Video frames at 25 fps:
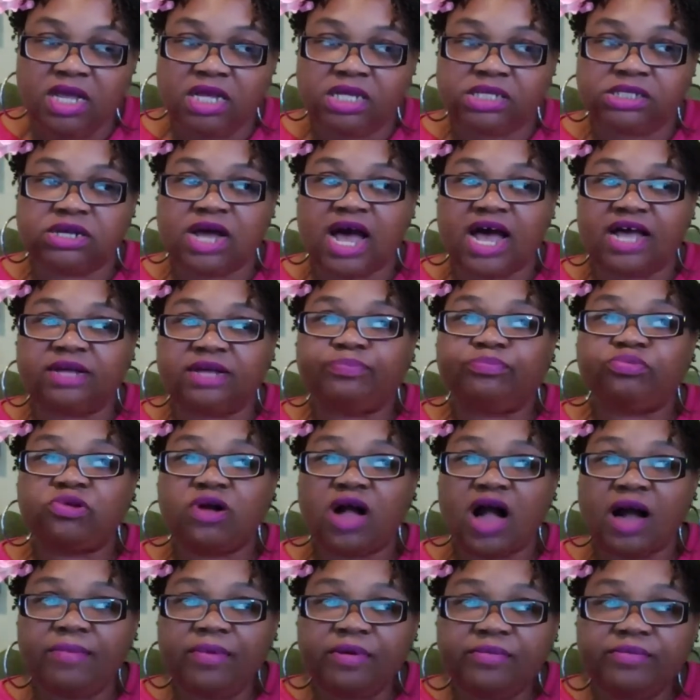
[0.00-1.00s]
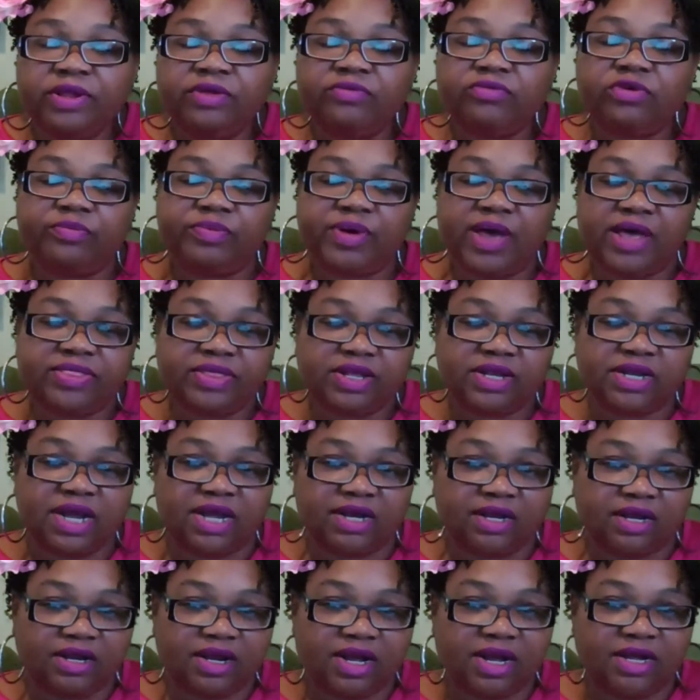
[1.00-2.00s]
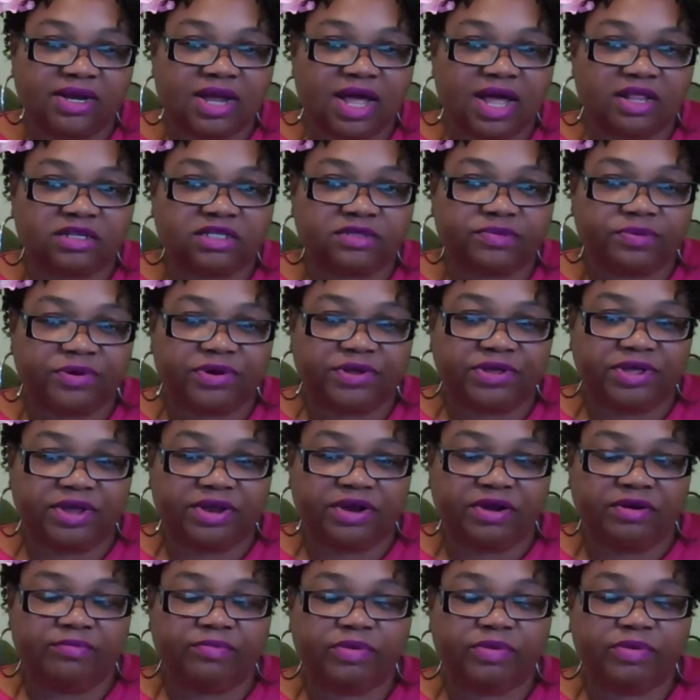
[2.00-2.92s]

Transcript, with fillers: So I probably will pay the $99 per year.